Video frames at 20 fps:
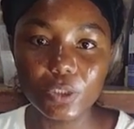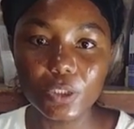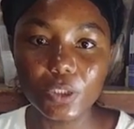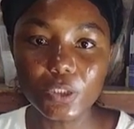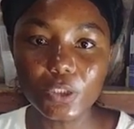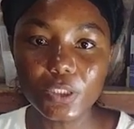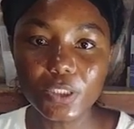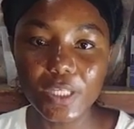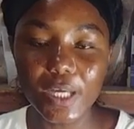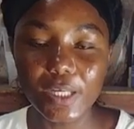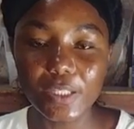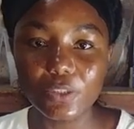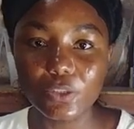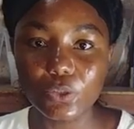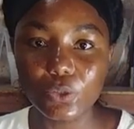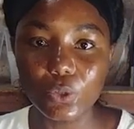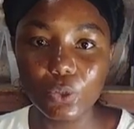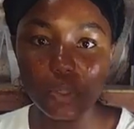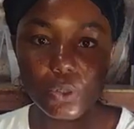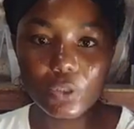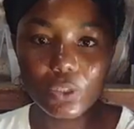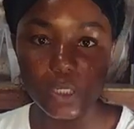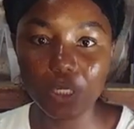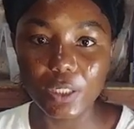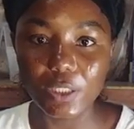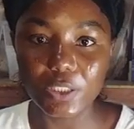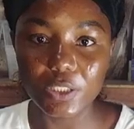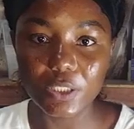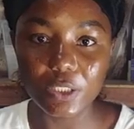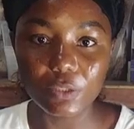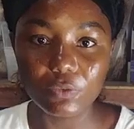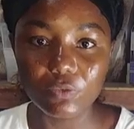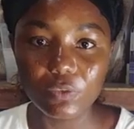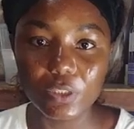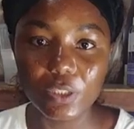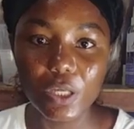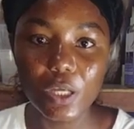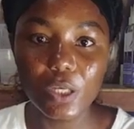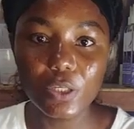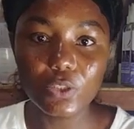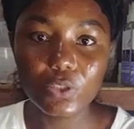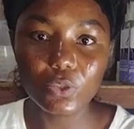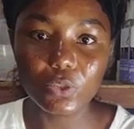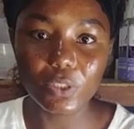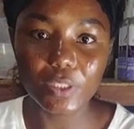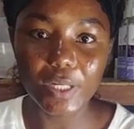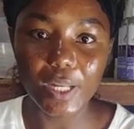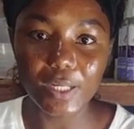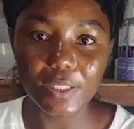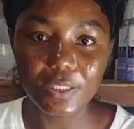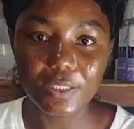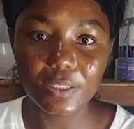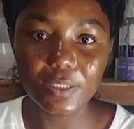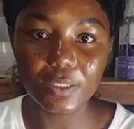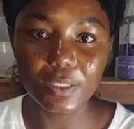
inside your Glycerin so that